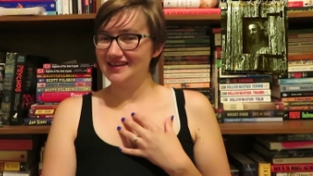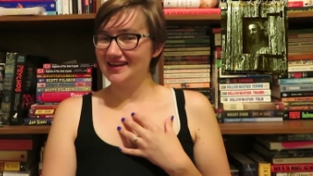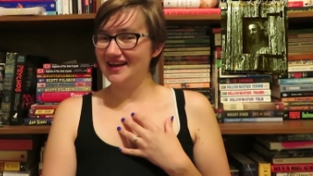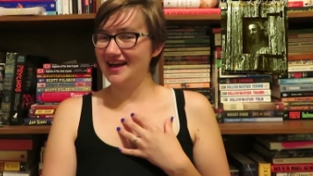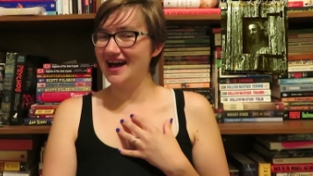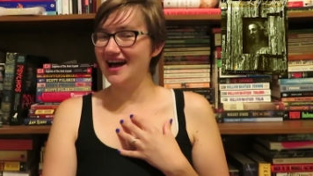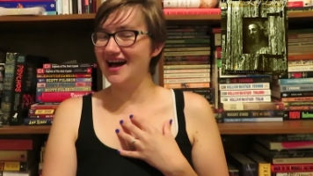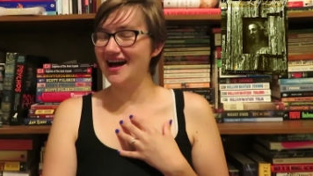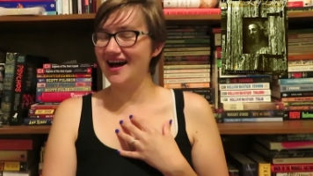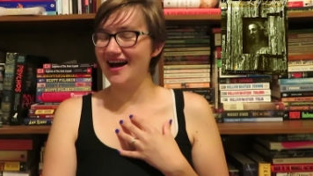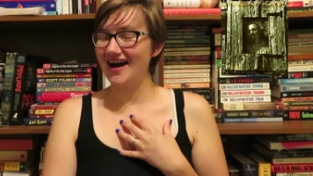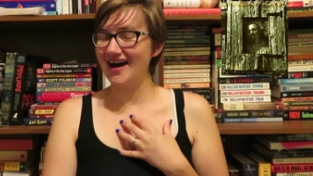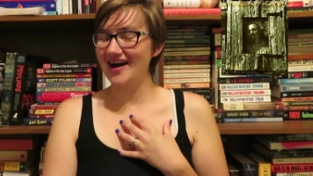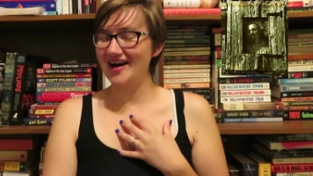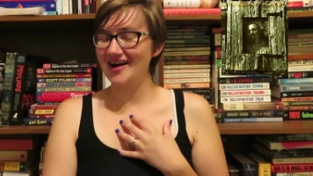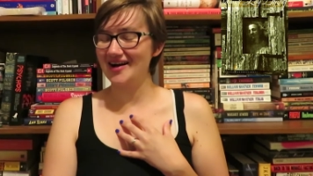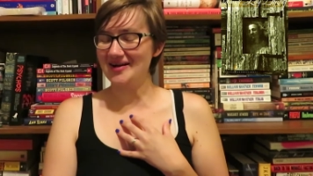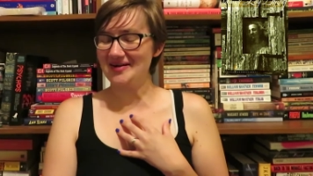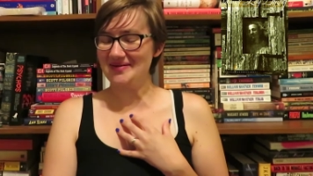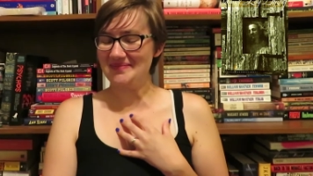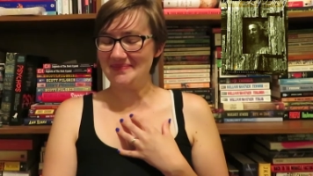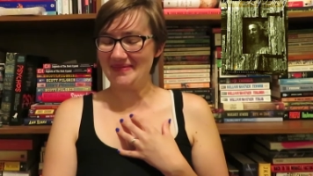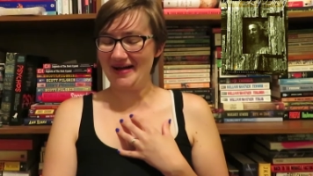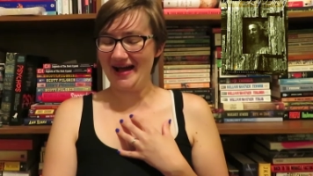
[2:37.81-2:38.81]

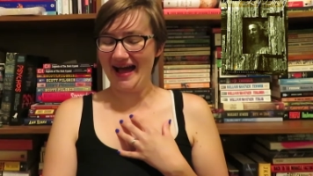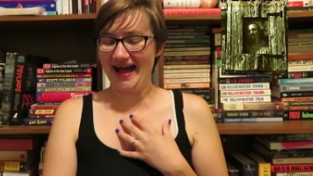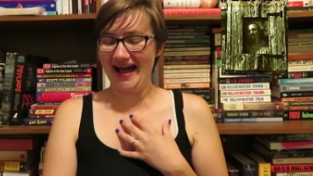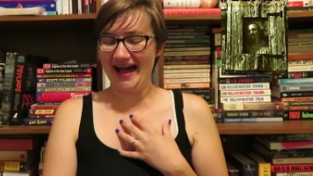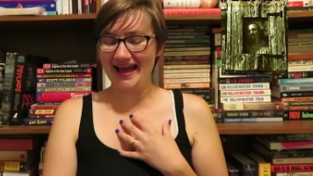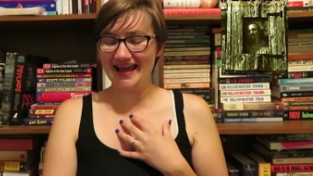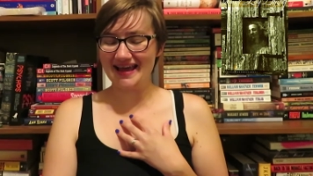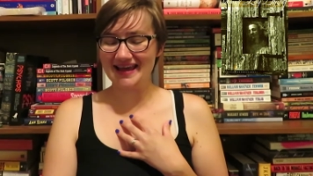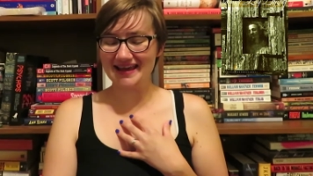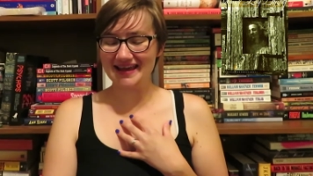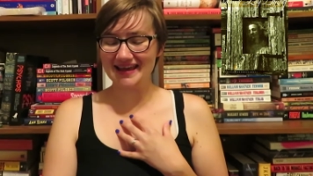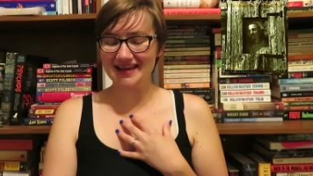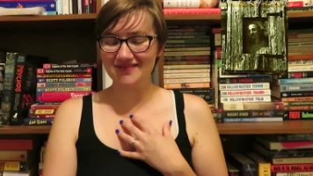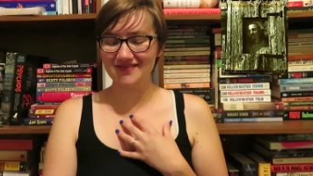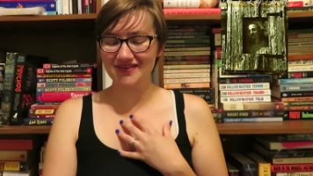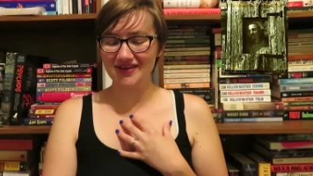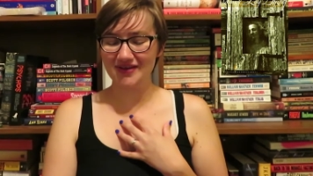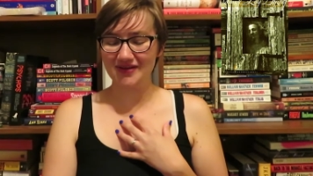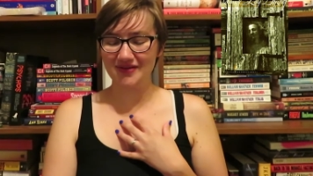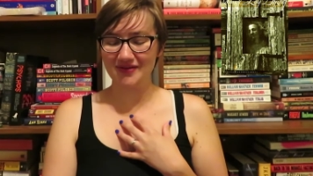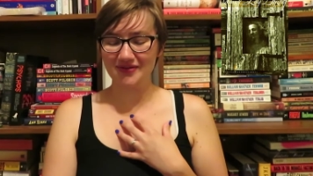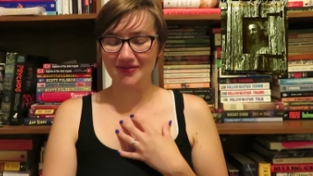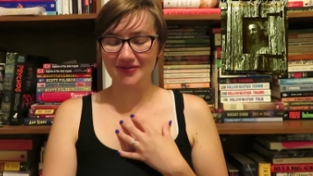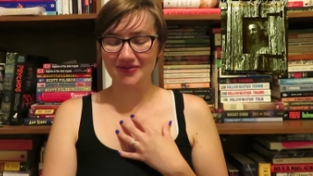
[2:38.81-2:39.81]
I gave
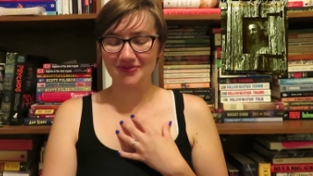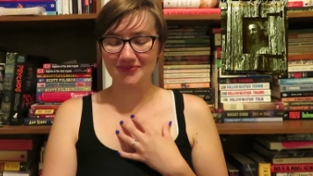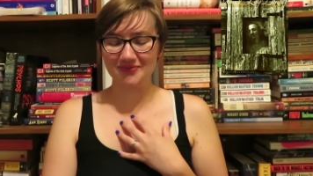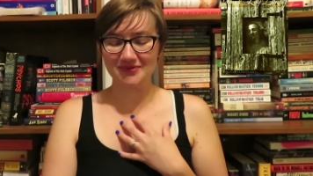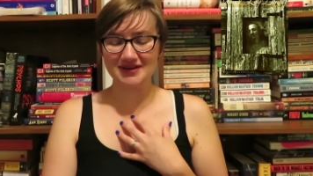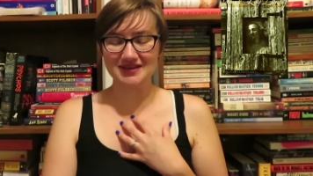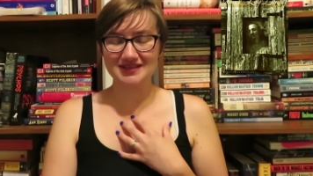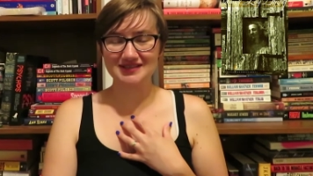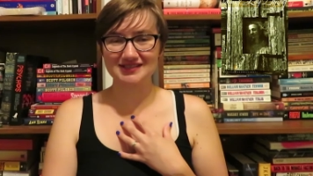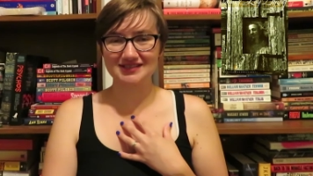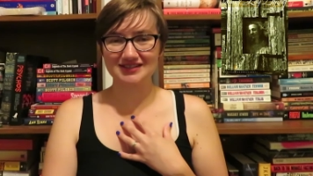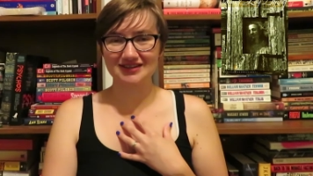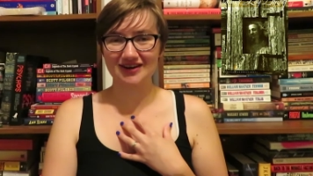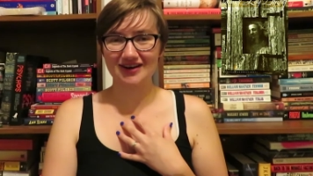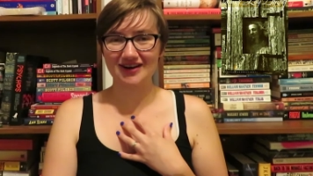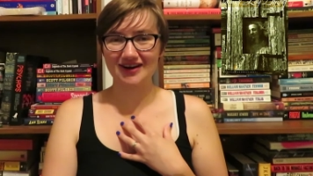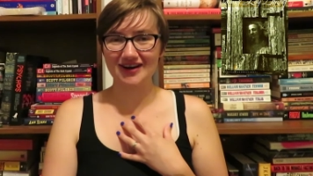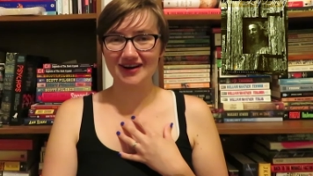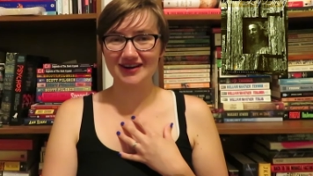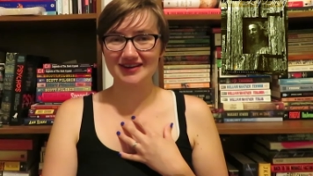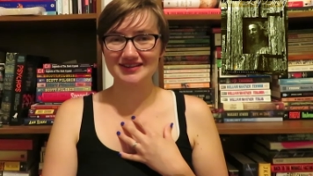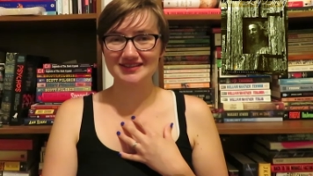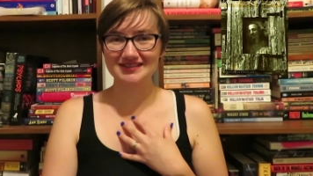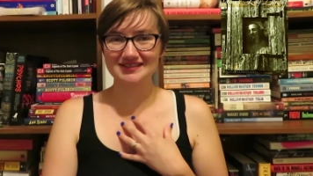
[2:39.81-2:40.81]
it 3
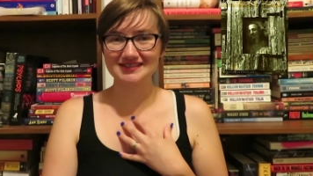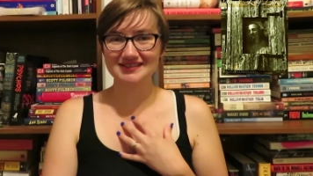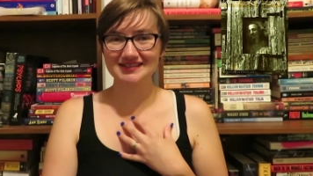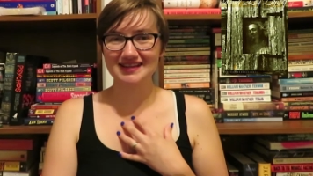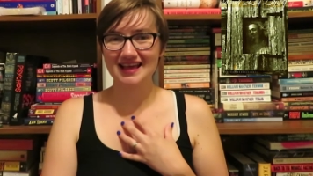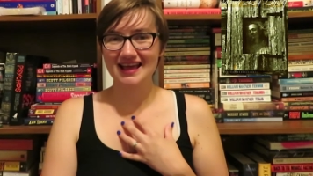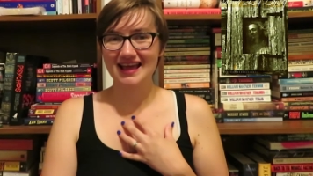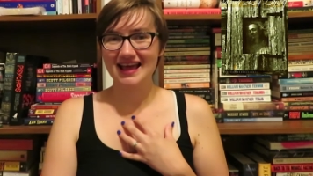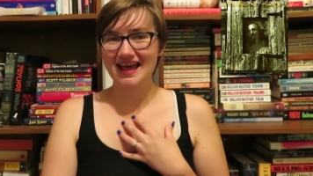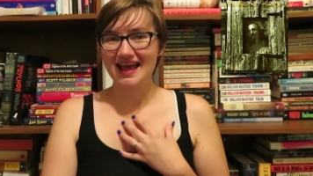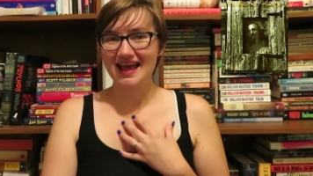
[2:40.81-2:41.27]
stars.